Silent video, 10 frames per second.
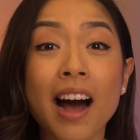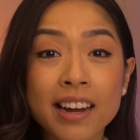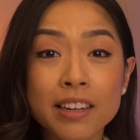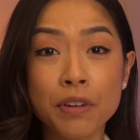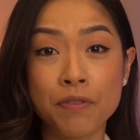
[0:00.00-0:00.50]

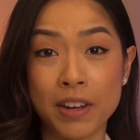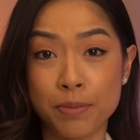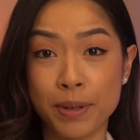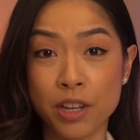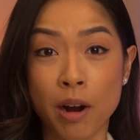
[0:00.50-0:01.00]
kind of
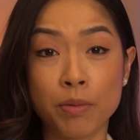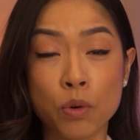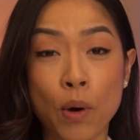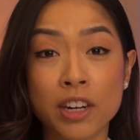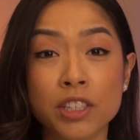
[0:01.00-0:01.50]
investments are
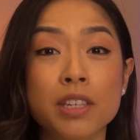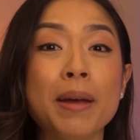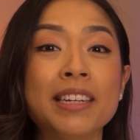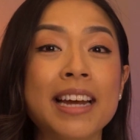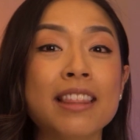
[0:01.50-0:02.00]
required to
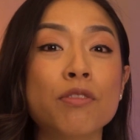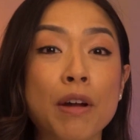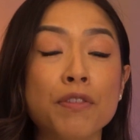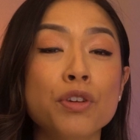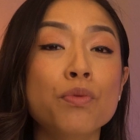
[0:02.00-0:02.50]
maintain the
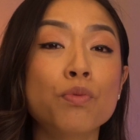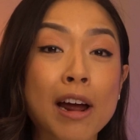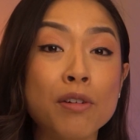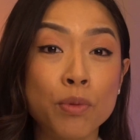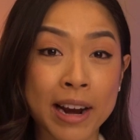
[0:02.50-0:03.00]
revenue
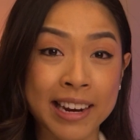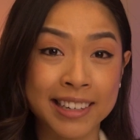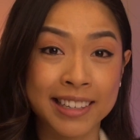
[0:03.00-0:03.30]
run rate?